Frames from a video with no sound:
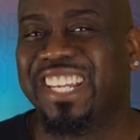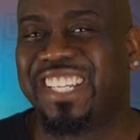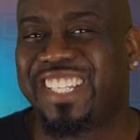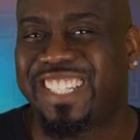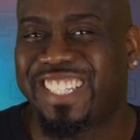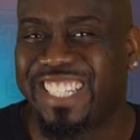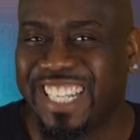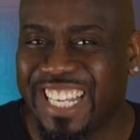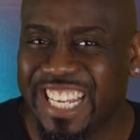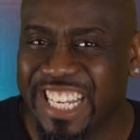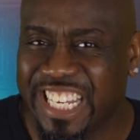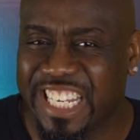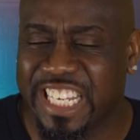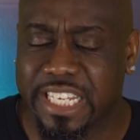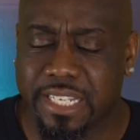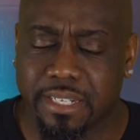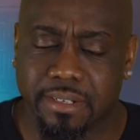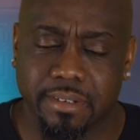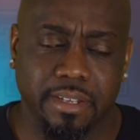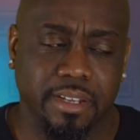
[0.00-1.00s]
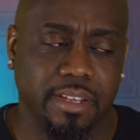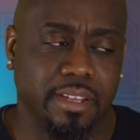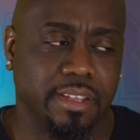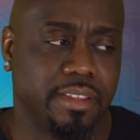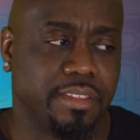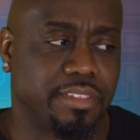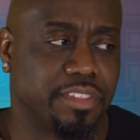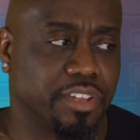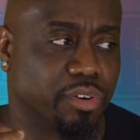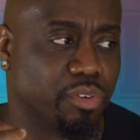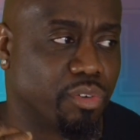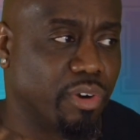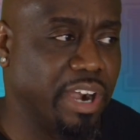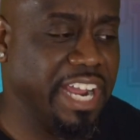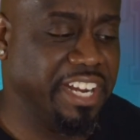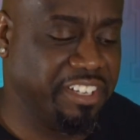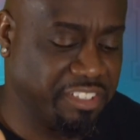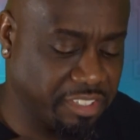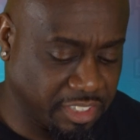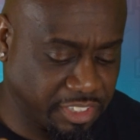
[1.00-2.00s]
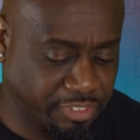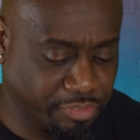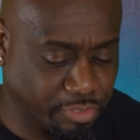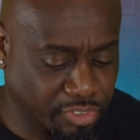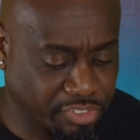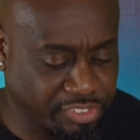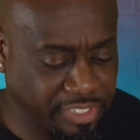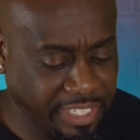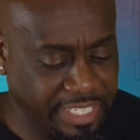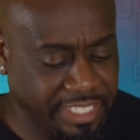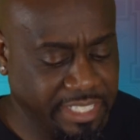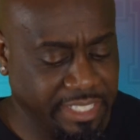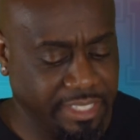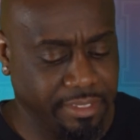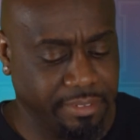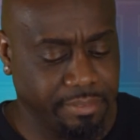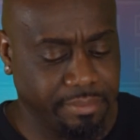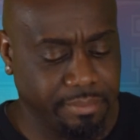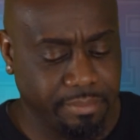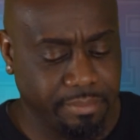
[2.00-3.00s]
seen the righteous forsaken.